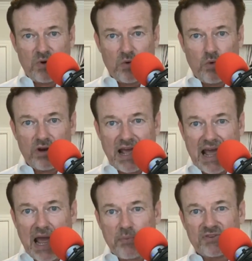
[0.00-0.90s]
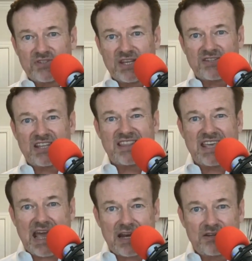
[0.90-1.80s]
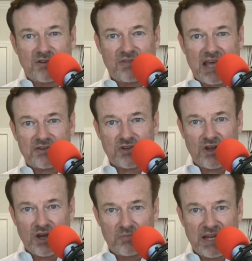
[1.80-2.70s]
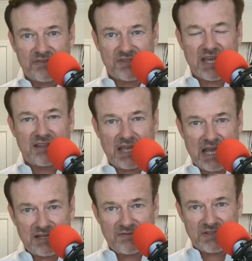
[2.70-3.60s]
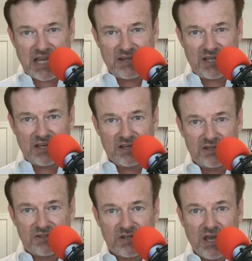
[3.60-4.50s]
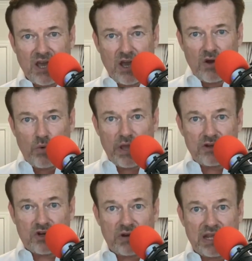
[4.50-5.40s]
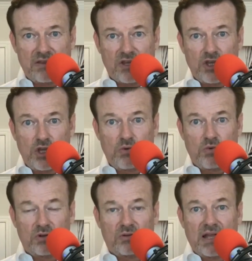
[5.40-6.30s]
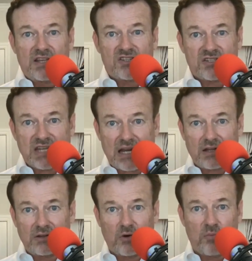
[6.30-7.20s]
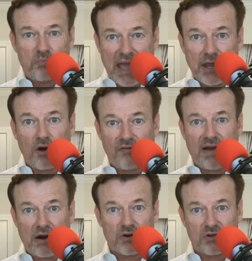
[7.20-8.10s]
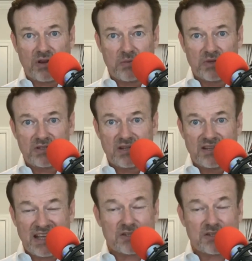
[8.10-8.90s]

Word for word: But what happens is at the end of that term, let's say at the end of ten years, we agree that you will settle or pay off our agreement.